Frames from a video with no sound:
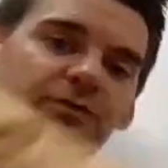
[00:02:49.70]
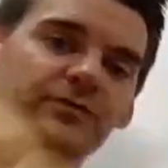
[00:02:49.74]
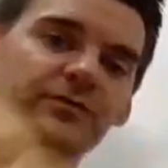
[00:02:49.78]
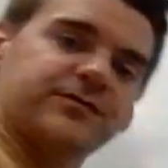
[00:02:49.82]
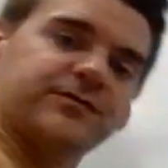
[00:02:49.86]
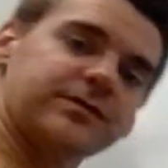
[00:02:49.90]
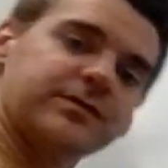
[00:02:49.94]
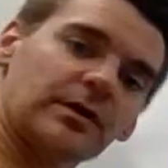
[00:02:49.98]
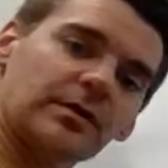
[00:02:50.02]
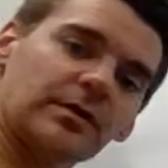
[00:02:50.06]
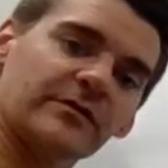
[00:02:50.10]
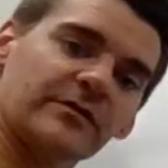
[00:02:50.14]
the
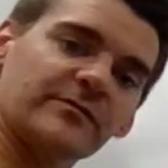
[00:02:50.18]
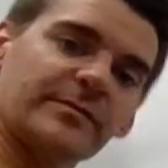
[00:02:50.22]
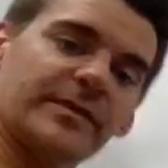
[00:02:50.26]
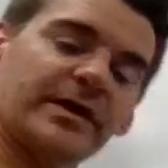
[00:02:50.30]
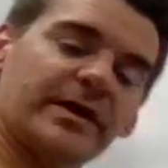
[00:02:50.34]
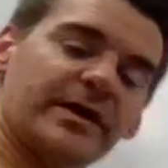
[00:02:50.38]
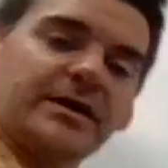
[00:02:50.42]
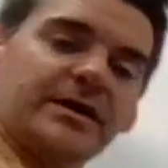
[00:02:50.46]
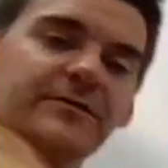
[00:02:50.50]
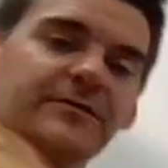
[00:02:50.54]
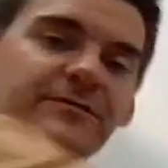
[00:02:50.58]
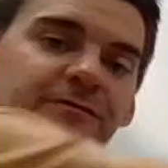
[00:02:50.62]
flow of
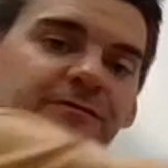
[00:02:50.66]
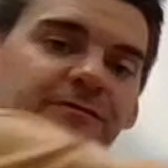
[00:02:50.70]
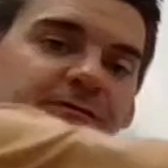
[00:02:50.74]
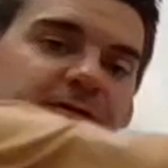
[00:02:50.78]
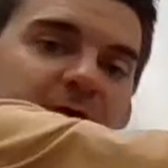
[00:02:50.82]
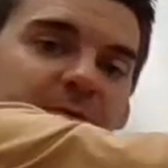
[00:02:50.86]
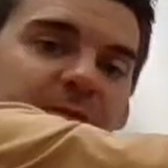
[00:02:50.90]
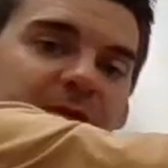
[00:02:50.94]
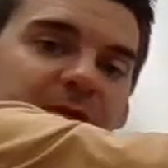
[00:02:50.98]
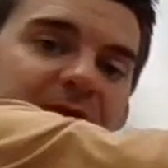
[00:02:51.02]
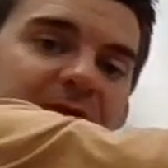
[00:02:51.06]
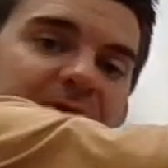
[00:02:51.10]
money
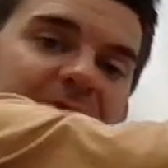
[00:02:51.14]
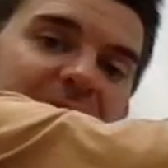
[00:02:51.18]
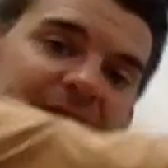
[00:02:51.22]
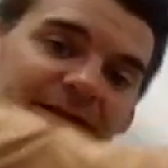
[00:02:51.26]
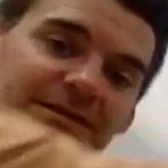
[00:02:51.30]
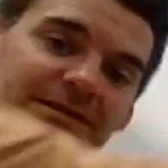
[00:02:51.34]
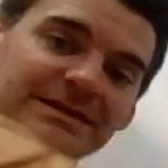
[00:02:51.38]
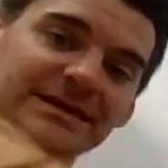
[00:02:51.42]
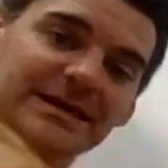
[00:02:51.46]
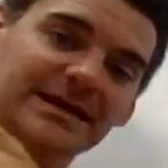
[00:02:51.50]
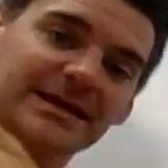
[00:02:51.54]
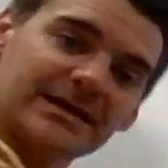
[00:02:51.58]
from
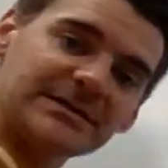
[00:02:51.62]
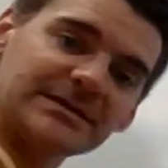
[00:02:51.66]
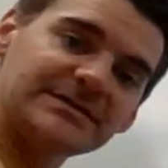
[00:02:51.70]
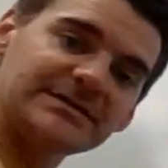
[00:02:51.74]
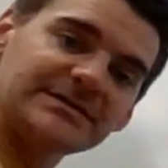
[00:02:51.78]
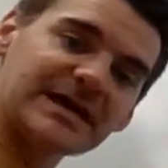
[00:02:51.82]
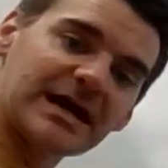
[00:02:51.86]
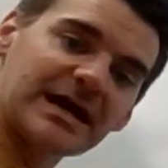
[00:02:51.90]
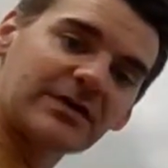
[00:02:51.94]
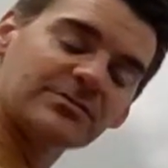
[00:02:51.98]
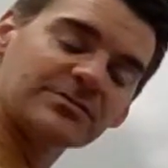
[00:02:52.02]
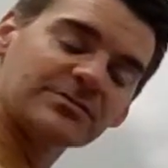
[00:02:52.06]
it
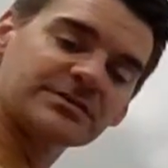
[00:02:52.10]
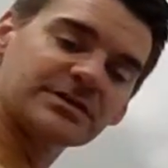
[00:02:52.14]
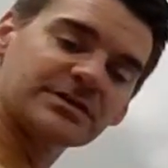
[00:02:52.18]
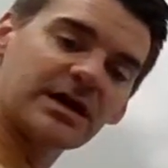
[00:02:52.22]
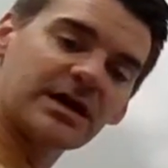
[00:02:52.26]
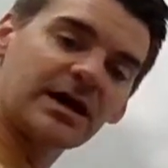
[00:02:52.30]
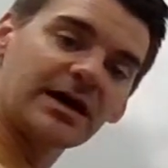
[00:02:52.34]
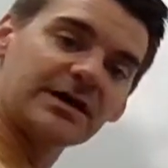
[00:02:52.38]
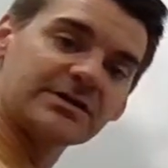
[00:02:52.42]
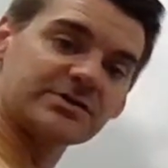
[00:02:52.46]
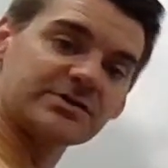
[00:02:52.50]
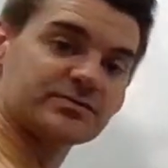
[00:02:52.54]
down to
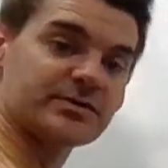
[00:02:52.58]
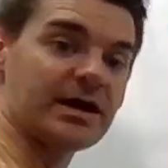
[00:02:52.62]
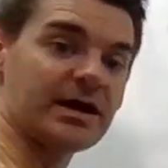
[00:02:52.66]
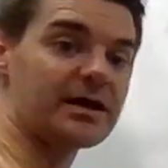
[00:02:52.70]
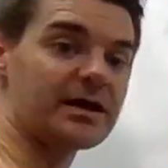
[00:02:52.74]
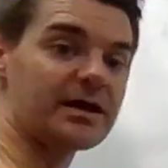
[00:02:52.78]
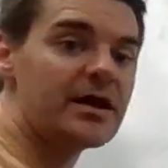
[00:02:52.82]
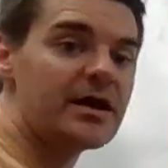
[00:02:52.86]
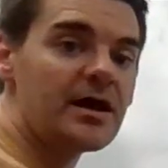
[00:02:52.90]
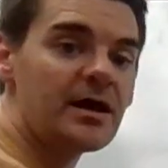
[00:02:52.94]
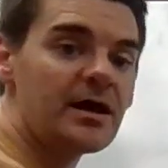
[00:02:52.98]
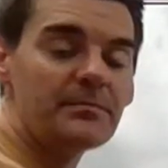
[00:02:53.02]
us, right?
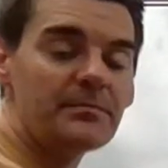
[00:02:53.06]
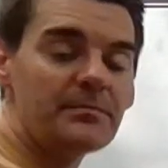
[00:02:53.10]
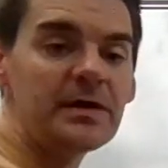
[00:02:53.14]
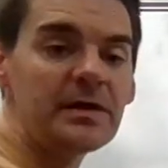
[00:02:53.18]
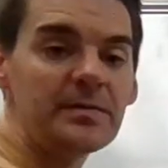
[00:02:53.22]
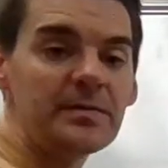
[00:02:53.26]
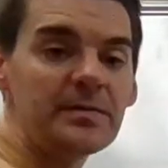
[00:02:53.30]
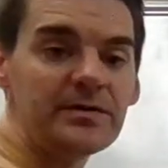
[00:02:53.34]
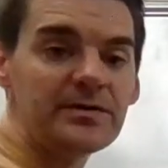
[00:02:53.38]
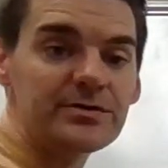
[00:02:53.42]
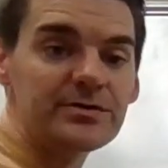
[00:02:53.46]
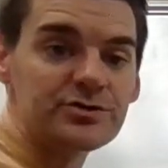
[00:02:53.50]

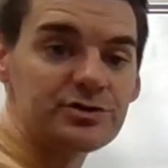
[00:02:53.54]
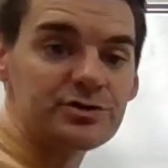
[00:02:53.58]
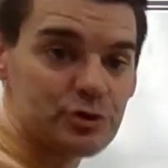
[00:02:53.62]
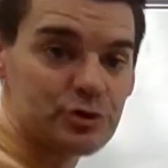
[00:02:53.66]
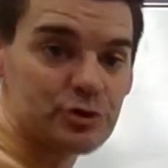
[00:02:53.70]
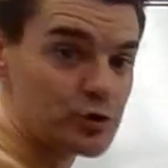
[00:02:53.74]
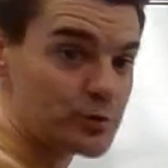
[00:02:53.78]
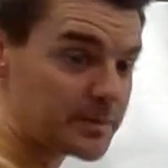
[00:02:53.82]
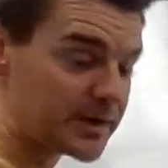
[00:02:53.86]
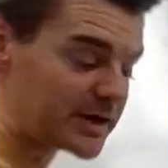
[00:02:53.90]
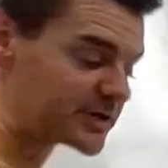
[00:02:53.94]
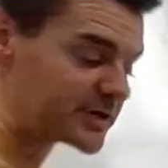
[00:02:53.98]
Maybe there's
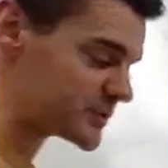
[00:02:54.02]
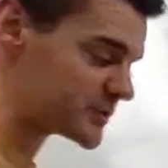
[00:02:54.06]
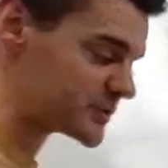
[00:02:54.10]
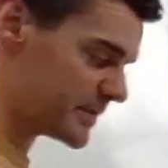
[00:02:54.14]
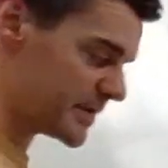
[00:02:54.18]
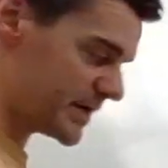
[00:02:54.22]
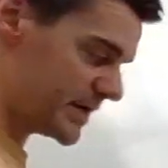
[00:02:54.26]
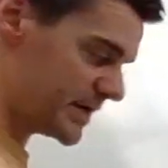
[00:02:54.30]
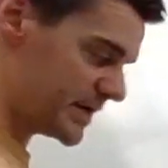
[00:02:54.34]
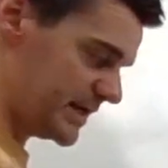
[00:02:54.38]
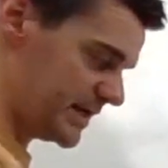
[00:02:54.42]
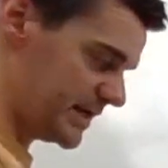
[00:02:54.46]
too much
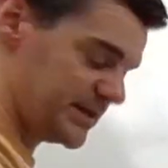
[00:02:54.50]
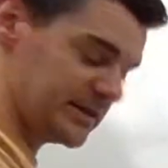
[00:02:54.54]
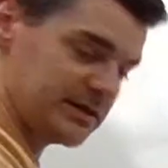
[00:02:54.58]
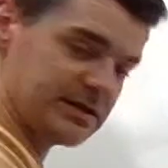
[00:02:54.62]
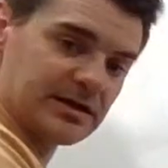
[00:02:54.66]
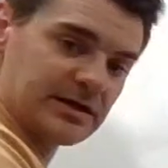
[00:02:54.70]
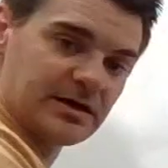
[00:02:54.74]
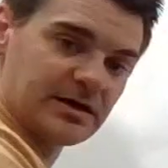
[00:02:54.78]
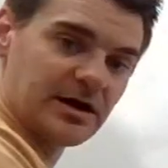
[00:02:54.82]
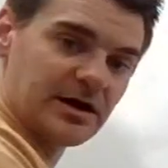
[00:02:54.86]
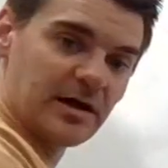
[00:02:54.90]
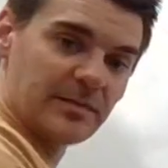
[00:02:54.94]
money in the
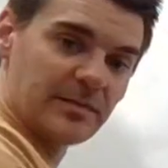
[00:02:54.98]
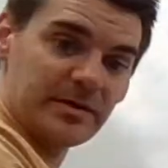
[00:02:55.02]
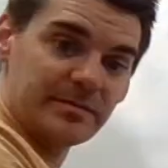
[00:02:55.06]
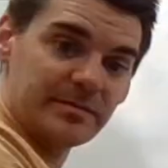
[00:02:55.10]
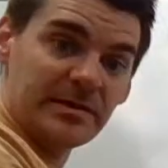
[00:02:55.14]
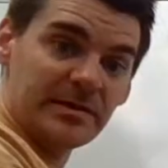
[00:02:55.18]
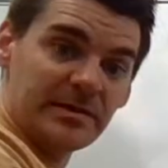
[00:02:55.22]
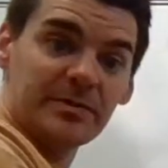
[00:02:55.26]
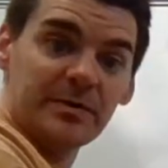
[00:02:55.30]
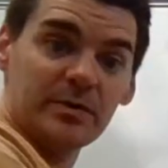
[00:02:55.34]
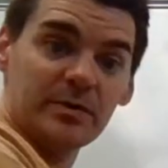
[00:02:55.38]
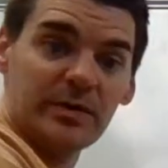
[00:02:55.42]
economy.
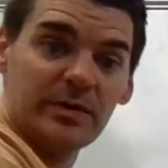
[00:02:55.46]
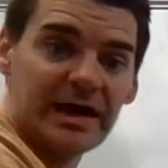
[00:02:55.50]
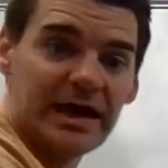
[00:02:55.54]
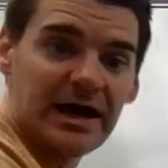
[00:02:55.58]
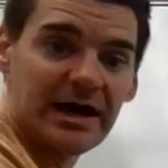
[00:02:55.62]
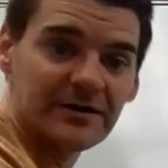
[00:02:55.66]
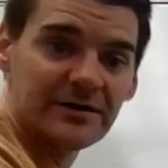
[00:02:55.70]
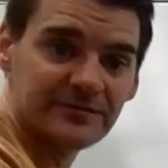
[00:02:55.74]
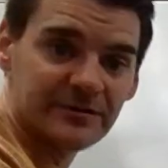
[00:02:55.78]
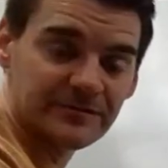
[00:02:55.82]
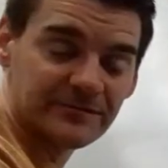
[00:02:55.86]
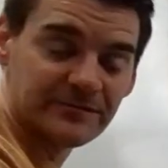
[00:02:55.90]
Maybe we
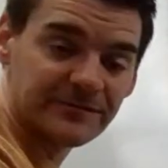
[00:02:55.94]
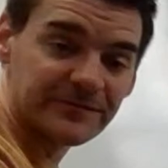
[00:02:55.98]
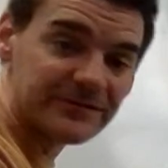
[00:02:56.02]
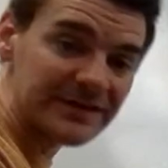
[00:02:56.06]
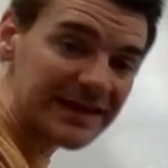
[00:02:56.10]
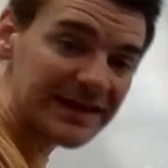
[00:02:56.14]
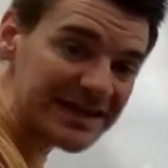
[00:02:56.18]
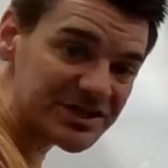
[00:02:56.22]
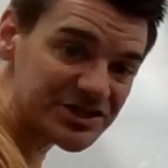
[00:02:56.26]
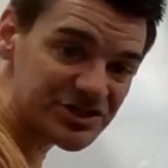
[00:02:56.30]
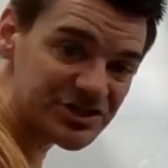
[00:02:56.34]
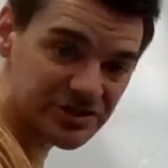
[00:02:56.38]
have
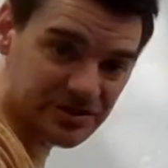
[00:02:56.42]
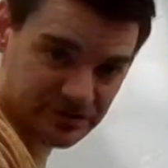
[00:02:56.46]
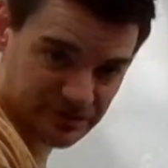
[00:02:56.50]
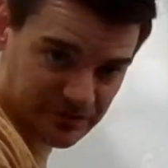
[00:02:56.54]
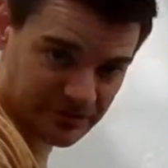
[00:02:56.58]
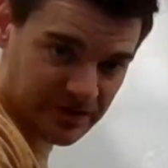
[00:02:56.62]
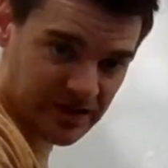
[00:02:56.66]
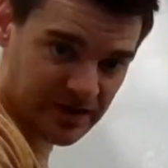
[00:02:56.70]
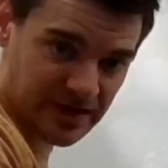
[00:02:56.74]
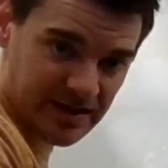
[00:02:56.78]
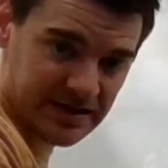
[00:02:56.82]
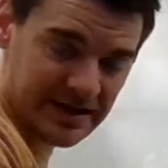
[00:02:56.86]
inflation
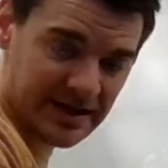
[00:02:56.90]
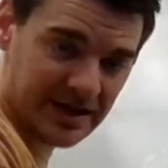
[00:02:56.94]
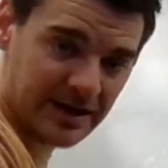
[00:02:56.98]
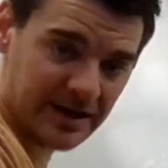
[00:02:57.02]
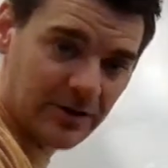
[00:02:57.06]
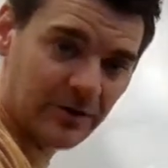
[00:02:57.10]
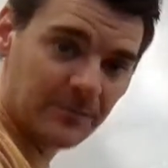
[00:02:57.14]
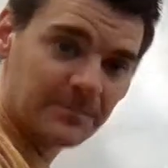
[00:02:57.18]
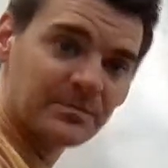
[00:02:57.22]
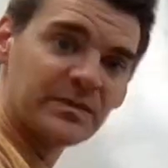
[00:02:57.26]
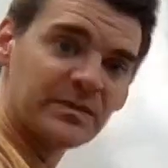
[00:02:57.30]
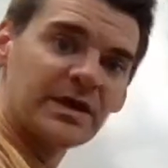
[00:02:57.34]
right
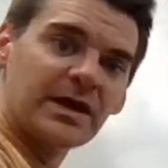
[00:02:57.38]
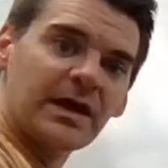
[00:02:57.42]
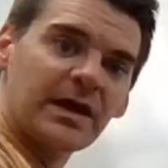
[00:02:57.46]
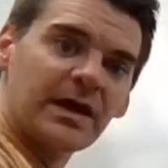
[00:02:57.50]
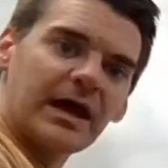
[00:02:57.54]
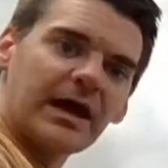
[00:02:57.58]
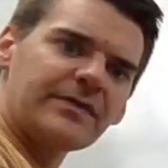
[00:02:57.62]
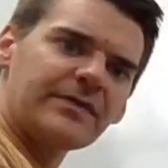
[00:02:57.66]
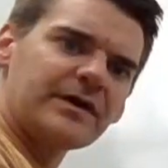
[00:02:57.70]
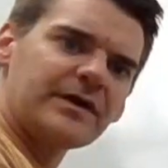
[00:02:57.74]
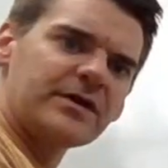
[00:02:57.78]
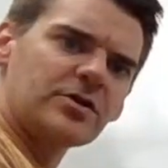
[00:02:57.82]
now,
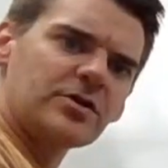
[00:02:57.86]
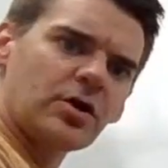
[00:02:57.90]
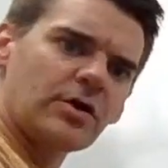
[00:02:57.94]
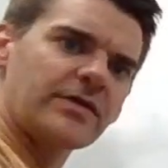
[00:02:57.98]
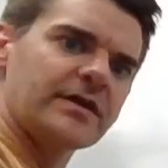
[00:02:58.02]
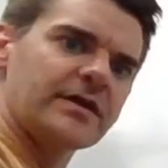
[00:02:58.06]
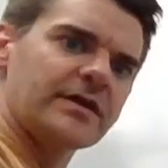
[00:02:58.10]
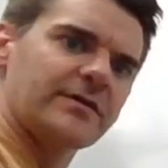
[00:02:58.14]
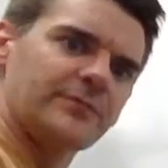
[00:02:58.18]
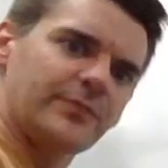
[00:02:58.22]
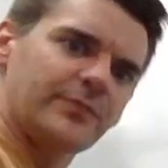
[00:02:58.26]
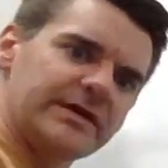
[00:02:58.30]
and they know
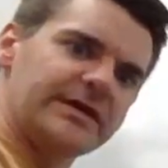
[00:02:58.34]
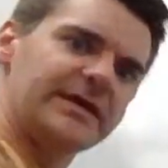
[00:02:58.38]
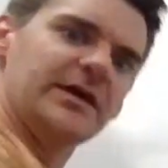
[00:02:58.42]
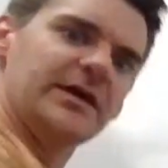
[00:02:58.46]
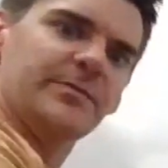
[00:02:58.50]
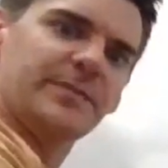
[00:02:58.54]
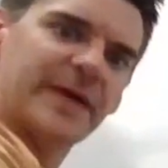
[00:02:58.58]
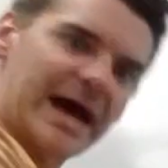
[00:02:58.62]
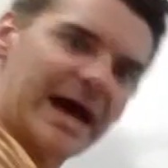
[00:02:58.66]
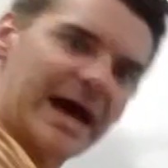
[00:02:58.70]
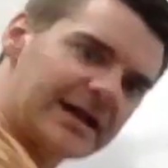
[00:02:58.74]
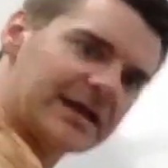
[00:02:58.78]
that if we
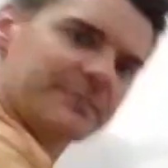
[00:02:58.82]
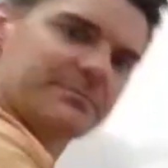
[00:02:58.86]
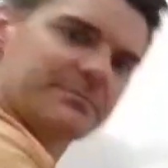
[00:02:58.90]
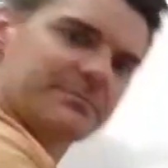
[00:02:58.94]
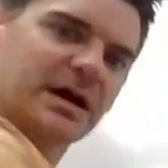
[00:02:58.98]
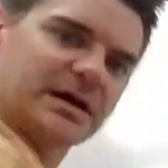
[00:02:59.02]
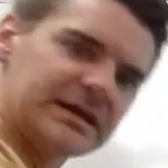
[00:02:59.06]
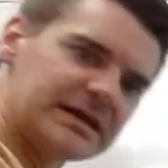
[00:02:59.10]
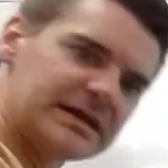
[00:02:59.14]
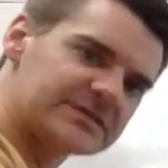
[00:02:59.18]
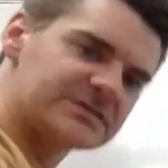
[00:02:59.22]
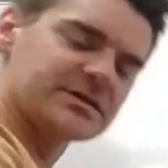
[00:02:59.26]
keep adding
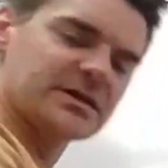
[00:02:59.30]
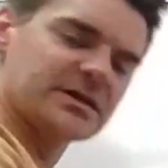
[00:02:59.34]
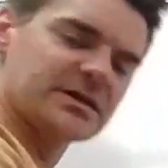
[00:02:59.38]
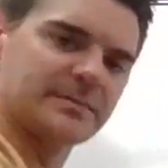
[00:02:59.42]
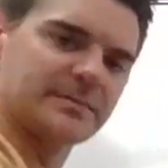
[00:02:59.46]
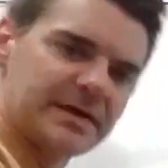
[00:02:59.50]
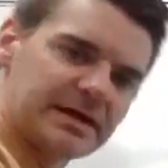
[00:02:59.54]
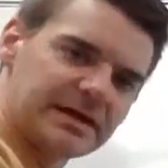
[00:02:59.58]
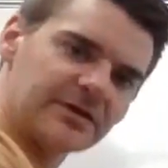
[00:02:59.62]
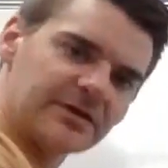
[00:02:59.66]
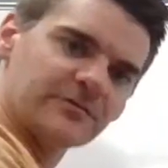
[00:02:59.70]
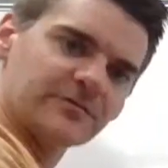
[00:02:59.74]
money, it's going to
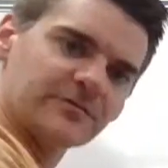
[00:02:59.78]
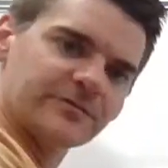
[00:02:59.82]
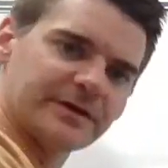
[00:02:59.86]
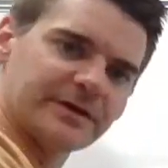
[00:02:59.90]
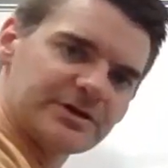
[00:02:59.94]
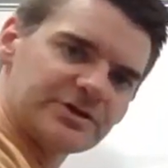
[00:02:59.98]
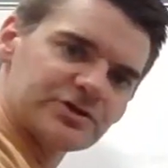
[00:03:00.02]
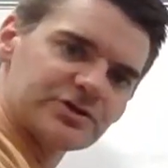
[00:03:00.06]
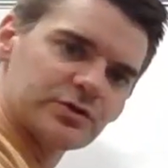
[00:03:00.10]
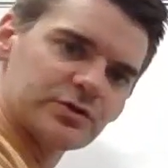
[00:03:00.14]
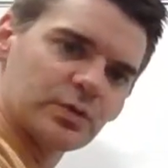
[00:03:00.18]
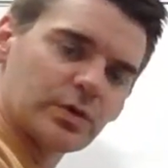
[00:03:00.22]
make
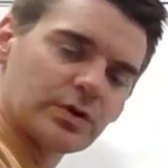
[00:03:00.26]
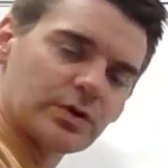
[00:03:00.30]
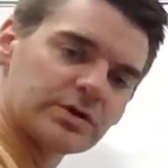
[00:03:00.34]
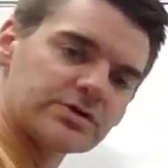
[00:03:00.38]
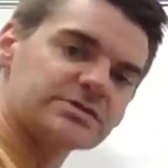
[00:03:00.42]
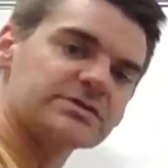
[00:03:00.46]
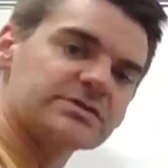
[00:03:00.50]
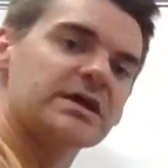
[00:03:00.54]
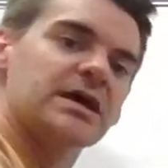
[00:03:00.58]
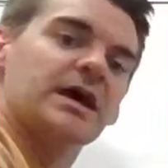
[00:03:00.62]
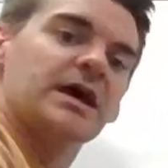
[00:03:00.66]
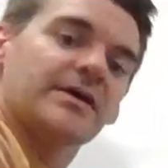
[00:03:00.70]
inflation
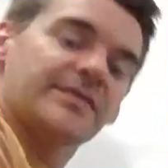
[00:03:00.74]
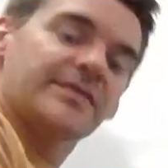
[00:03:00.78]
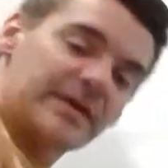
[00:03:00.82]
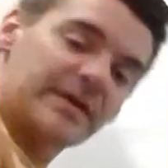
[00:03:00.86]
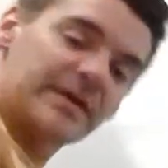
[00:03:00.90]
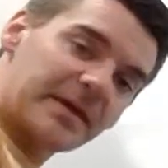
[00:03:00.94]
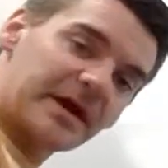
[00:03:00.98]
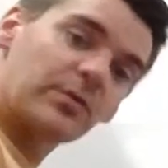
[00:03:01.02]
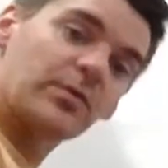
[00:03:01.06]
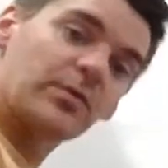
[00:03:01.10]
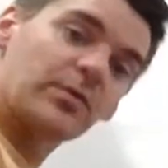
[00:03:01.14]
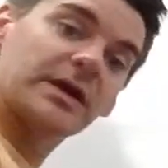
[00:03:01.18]
worse. They
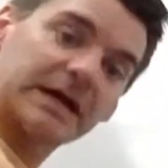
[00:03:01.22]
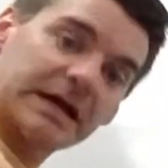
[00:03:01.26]
might want